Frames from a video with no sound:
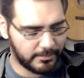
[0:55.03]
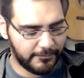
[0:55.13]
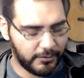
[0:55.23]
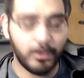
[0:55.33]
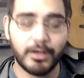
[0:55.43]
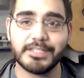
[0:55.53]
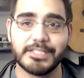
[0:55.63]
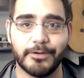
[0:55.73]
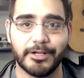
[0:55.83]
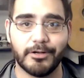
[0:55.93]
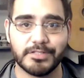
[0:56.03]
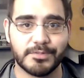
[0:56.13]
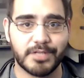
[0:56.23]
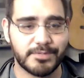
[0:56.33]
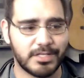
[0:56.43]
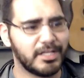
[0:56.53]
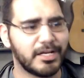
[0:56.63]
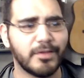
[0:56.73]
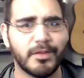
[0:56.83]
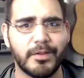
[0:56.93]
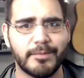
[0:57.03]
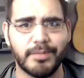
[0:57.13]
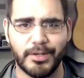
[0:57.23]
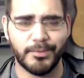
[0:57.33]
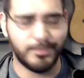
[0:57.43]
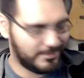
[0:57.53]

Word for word: If you are considering your own subscription, click on the link below.